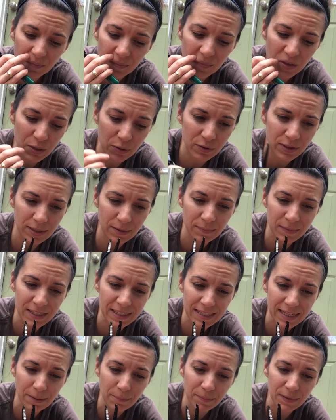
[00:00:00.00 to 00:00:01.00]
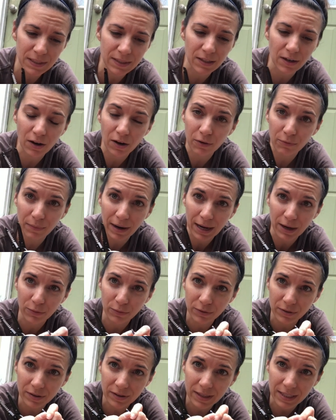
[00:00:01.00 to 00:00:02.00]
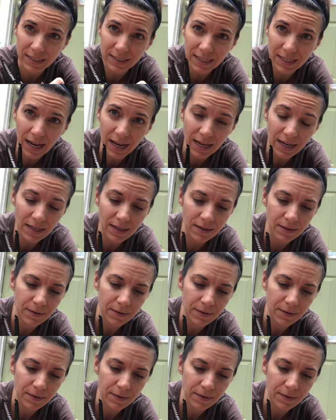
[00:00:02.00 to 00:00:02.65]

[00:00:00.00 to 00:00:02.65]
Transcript: use some snips around the side.